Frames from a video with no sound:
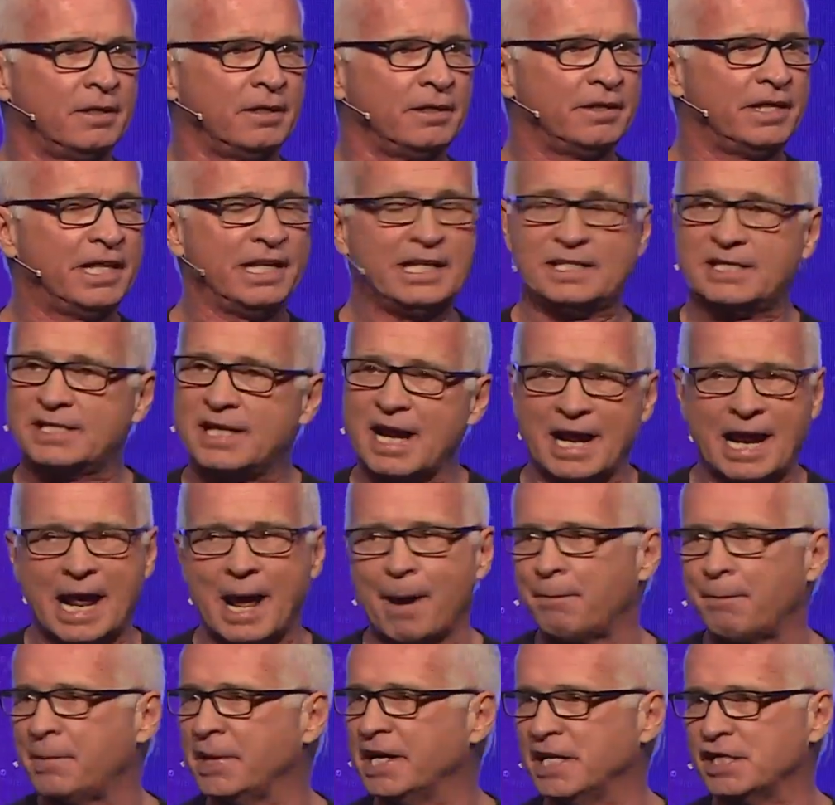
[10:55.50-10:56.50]
That it's not
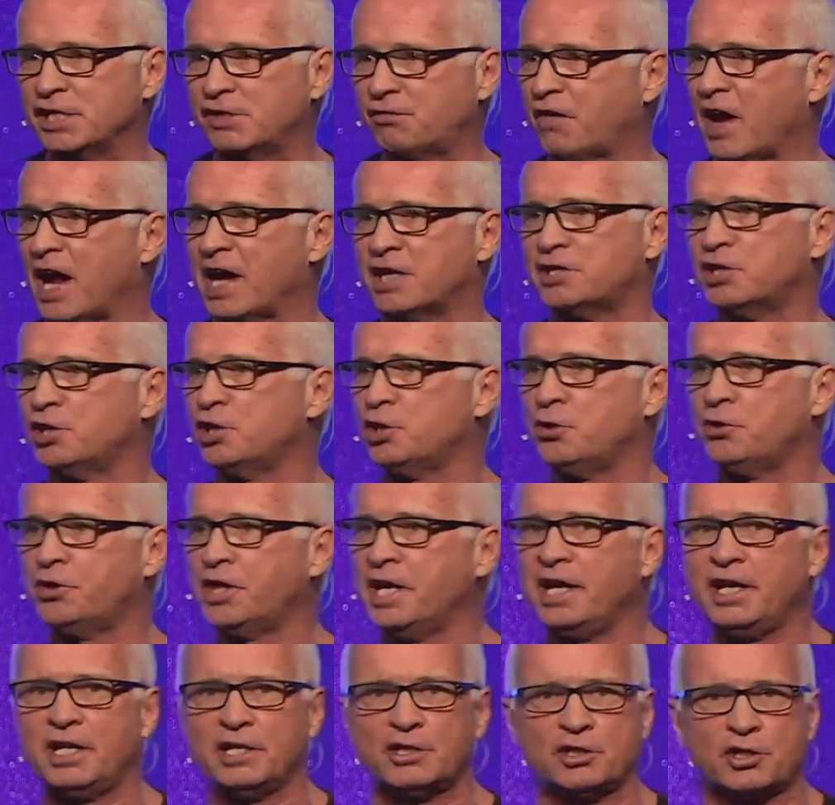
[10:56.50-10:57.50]
happening as fast as you
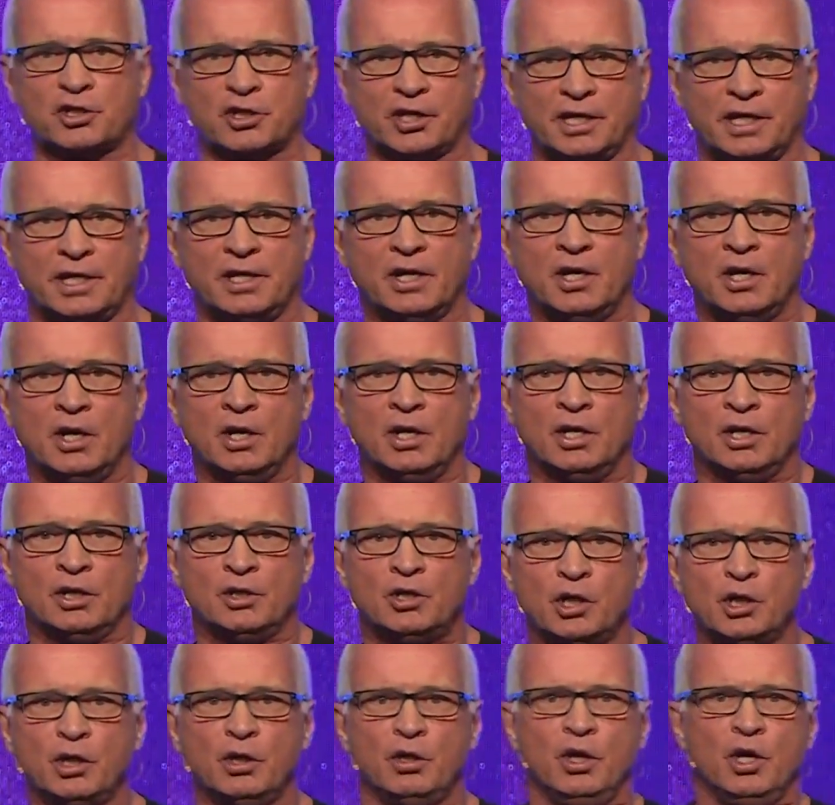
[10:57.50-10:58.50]
think it should?
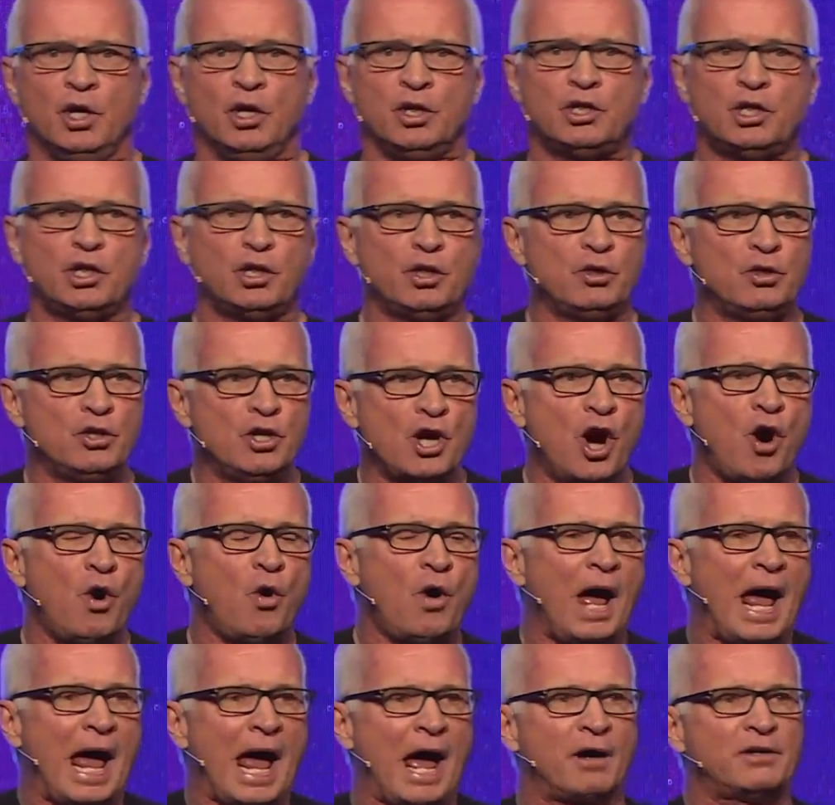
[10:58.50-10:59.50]
Do you know
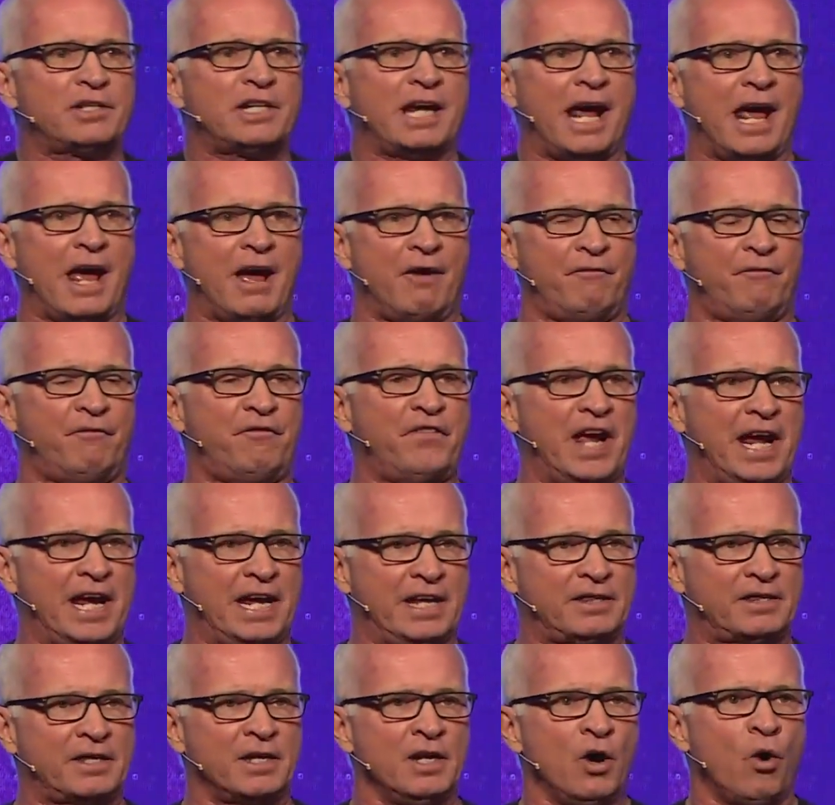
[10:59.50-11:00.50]
how to have
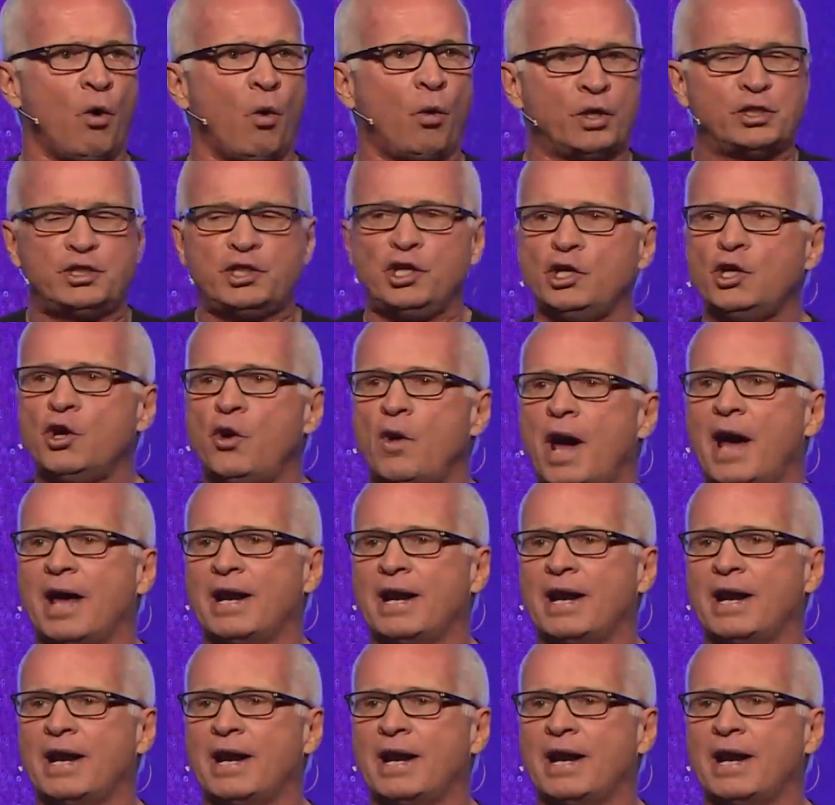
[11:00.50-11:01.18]
faith? Or do you know how